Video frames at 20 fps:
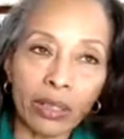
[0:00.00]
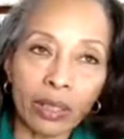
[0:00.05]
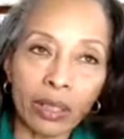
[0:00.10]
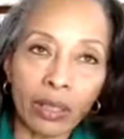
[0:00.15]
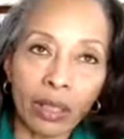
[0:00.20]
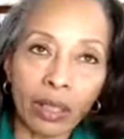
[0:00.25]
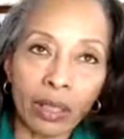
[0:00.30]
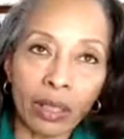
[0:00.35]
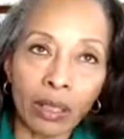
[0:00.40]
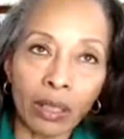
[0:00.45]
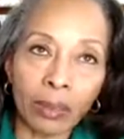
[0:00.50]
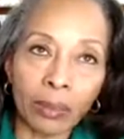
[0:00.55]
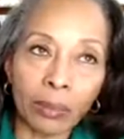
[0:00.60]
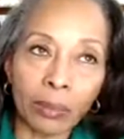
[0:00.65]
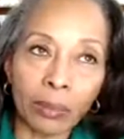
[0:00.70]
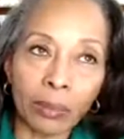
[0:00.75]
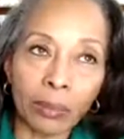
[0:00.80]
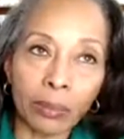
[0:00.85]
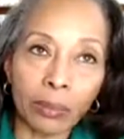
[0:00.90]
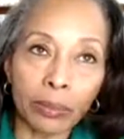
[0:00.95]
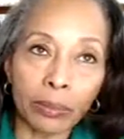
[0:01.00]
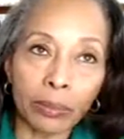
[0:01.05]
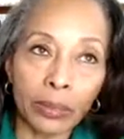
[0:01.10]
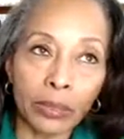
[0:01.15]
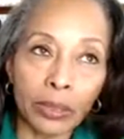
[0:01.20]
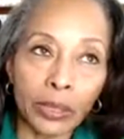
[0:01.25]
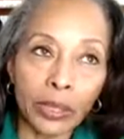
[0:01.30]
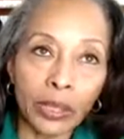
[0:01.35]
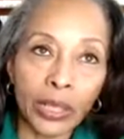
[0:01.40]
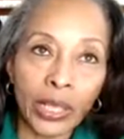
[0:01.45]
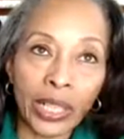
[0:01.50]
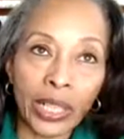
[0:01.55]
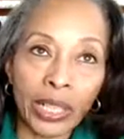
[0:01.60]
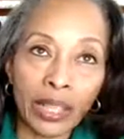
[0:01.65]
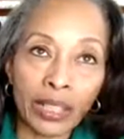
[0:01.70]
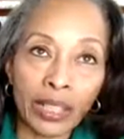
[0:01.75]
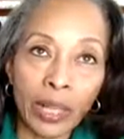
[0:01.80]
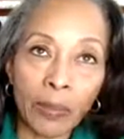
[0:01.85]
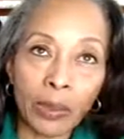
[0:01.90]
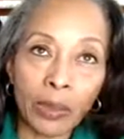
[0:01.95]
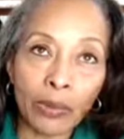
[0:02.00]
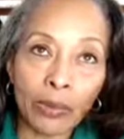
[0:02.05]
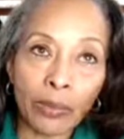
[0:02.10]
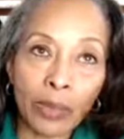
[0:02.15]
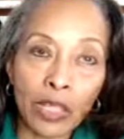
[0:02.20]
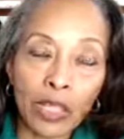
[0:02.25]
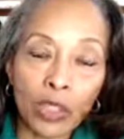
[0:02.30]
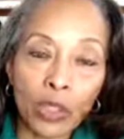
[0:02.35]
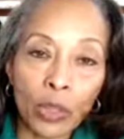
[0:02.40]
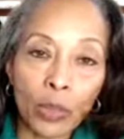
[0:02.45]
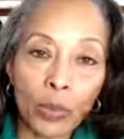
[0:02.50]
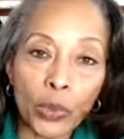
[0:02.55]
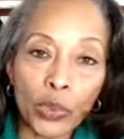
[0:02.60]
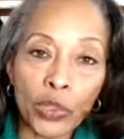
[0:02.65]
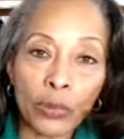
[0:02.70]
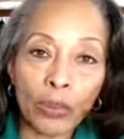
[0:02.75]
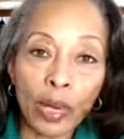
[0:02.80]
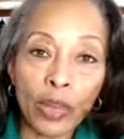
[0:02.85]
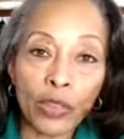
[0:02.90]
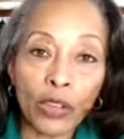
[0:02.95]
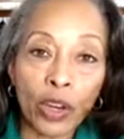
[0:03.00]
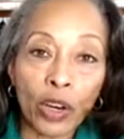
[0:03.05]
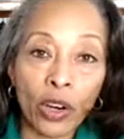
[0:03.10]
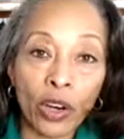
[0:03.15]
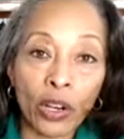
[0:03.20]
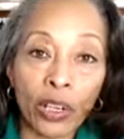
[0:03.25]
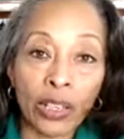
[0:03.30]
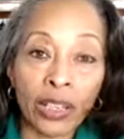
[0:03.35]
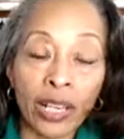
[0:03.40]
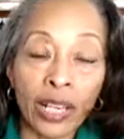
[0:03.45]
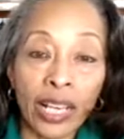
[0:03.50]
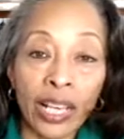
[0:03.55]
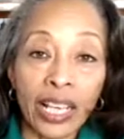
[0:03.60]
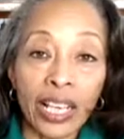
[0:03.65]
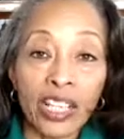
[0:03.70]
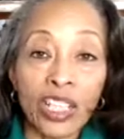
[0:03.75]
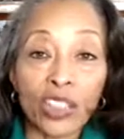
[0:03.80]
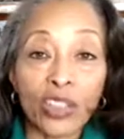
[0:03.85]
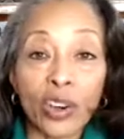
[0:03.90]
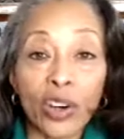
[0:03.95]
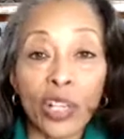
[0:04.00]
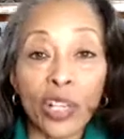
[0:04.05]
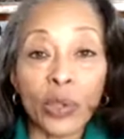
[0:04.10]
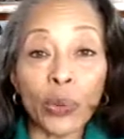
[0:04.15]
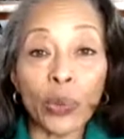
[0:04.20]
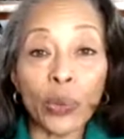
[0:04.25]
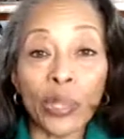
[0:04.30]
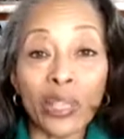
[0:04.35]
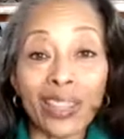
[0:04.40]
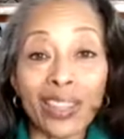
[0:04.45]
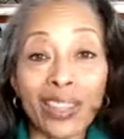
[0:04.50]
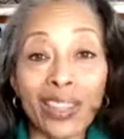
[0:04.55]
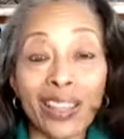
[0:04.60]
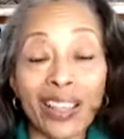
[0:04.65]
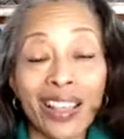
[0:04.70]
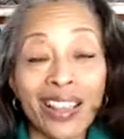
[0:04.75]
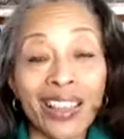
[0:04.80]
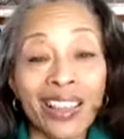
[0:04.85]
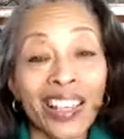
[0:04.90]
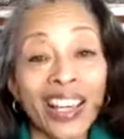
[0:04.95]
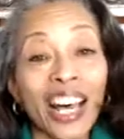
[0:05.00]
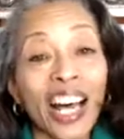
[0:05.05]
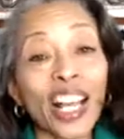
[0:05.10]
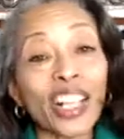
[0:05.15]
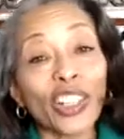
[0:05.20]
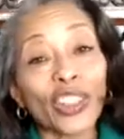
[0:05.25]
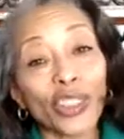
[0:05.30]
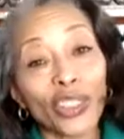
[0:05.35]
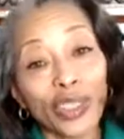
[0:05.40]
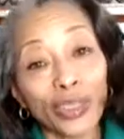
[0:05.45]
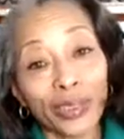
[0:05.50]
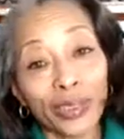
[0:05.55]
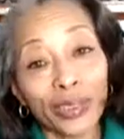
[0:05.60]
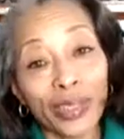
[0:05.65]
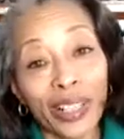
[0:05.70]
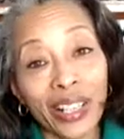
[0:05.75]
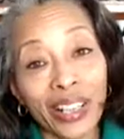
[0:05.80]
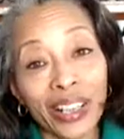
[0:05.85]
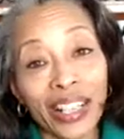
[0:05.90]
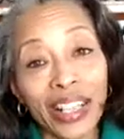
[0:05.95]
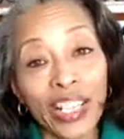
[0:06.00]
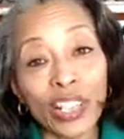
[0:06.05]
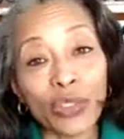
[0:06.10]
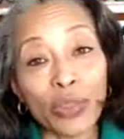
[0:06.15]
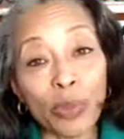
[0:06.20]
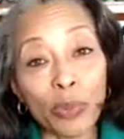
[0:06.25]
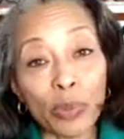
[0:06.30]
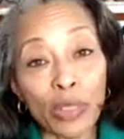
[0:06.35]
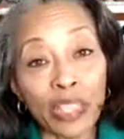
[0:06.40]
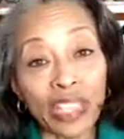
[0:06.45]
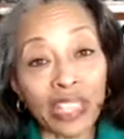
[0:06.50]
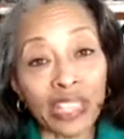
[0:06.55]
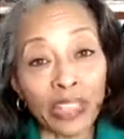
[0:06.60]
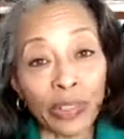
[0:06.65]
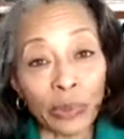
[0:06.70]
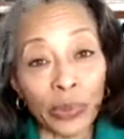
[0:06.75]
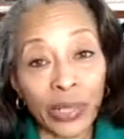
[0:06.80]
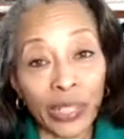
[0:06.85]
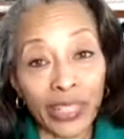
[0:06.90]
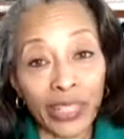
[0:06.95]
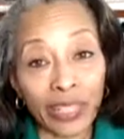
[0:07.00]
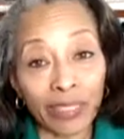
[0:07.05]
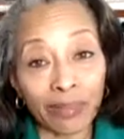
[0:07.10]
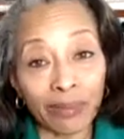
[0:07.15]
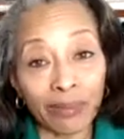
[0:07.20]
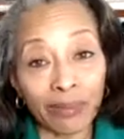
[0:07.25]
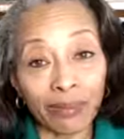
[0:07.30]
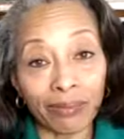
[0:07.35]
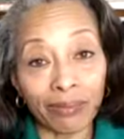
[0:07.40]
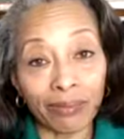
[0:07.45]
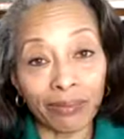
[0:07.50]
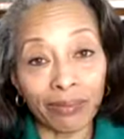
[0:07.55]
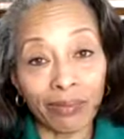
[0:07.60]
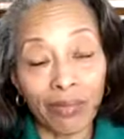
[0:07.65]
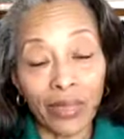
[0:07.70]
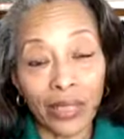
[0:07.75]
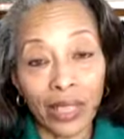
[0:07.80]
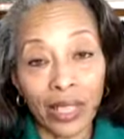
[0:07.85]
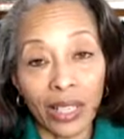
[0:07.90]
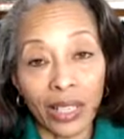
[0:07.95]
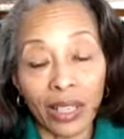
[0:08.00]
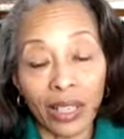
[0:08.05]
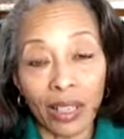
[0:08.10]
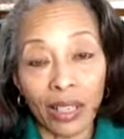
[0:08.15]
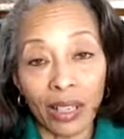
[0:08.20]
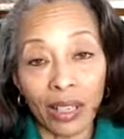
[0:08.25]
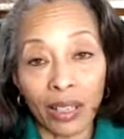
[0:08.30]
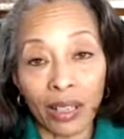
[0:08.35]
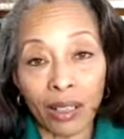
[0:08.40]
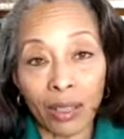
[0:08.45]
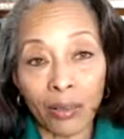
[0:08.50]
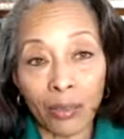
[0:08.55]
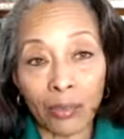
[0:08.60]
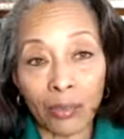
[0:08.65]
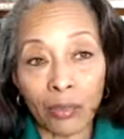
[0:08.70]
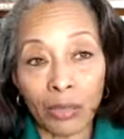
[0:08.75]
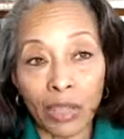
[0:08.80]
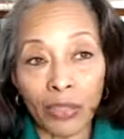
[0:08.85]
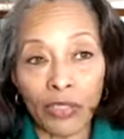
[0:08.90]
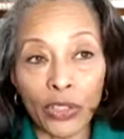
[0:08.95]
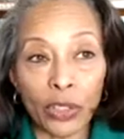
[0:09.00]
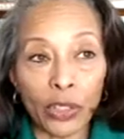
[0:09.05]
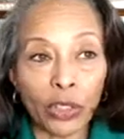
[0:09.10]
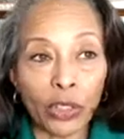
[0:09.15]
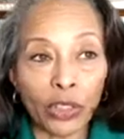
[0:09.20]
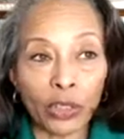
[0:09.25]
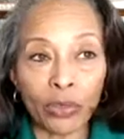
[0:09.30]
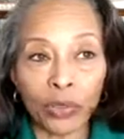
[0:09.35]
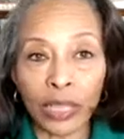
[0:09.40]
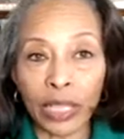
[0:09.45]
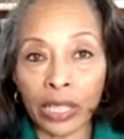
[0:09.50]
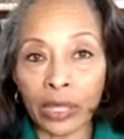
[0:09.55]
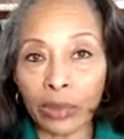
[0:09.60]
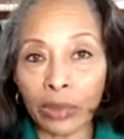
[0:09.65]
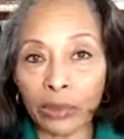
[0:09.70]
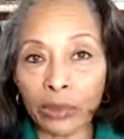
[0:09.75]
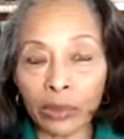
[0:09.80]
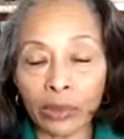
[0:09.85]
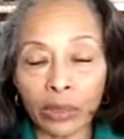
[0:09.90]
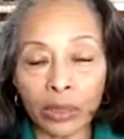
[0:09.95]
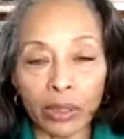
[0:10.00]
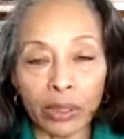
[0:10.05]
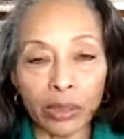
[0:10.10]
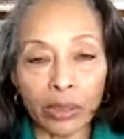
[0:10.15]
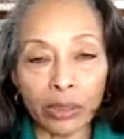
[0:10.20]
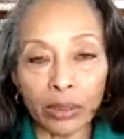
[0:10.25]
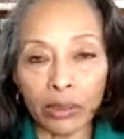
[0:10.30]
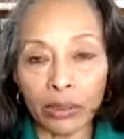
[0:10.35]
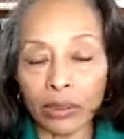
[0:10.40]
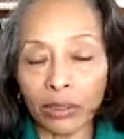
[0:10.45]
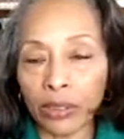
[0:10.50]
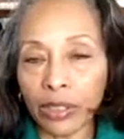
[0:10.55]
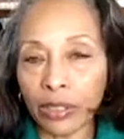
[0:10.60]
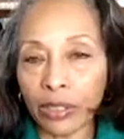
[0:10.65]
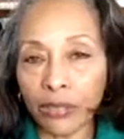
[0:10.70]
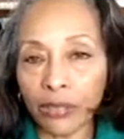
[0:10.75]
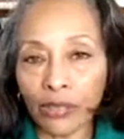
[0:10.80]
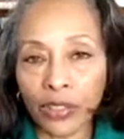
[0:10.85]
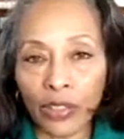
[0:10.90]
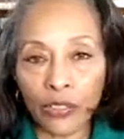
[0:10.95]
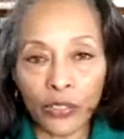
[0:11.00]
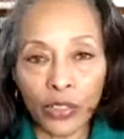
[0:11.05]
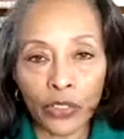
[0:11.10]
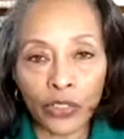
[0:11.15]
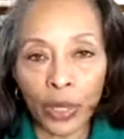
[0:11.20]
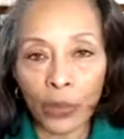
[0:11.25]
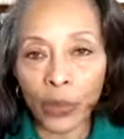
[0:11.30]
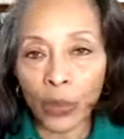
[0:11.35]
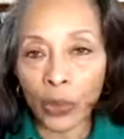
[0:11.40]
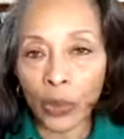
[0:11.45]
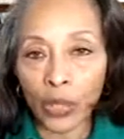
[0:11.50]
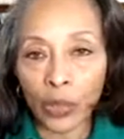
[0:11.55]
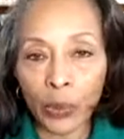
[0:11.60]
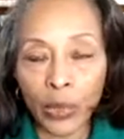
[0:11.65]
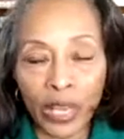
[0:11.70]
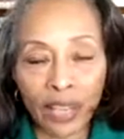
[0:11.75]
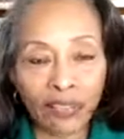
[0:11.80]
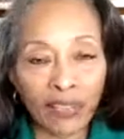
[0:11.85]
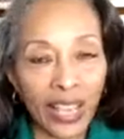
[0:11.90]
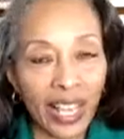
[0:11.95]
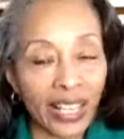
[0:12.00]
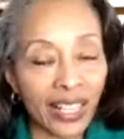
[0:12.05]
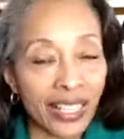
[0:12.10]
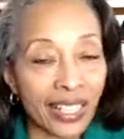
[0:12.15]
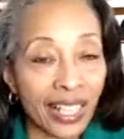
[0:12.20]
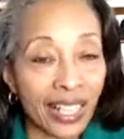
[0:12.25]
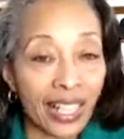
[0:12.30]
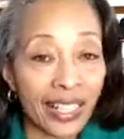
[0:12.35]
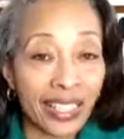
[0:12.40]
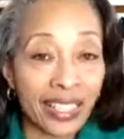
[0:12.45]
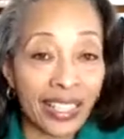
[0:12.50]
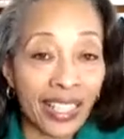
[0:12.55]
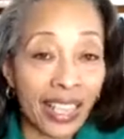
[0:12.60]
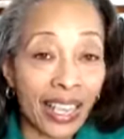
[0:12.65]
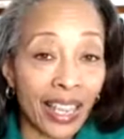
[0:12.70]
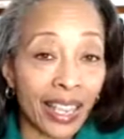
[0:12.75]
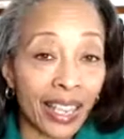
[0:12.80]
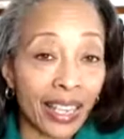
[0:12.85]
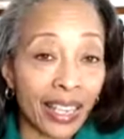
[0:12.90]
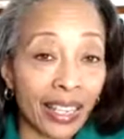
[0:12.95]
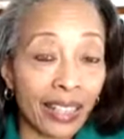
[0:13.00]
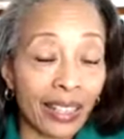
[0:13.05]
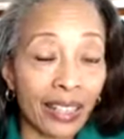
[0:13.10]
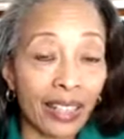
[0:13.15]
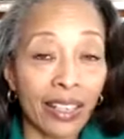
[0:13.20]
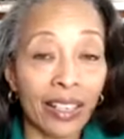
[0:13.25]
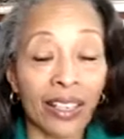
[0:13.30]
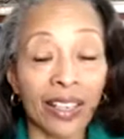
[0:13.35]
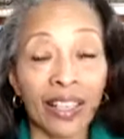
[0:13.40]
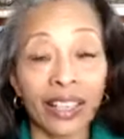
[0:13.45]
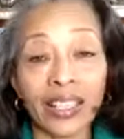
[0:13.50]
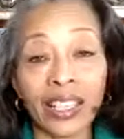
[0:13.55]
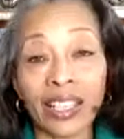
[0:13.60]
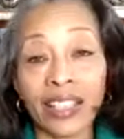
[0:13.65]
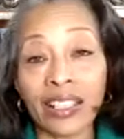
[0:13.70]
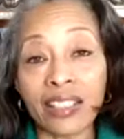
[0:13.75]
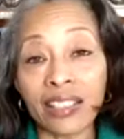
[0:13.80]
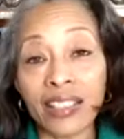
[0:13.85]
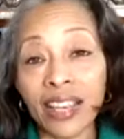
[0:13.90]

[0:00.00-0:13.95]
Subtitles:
looking at a couple of misnomers about the heart, starting with the color that is represented with it. If you look around, for February, we have Valentine's Day. Again, it's